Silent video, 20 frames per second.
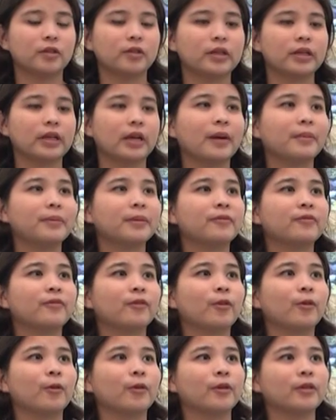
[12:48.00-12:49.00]
So the upper
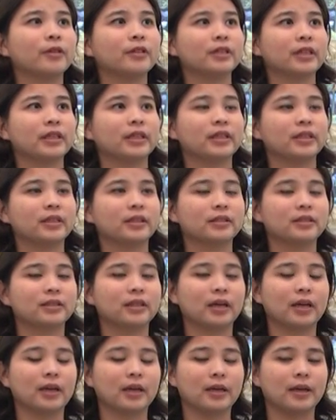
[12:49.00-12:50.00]
floor is
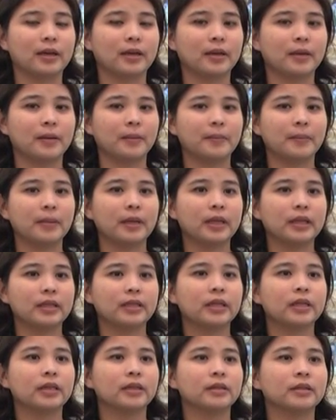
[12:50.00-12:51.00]
the
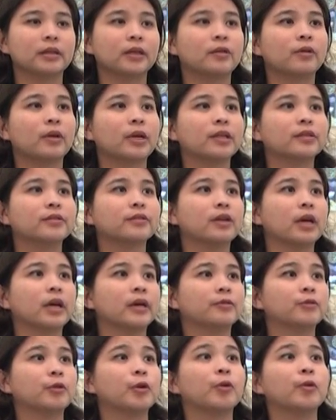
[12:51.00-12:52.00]
great
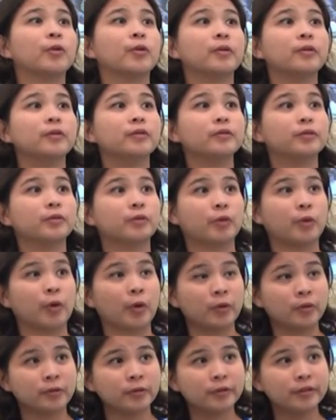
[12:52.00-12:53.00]

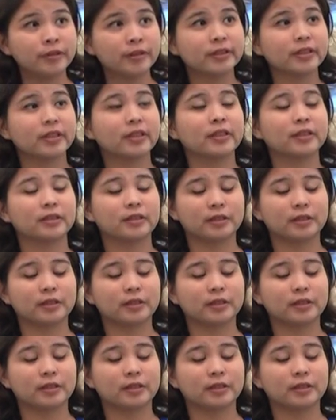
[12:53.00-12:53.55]
thrones.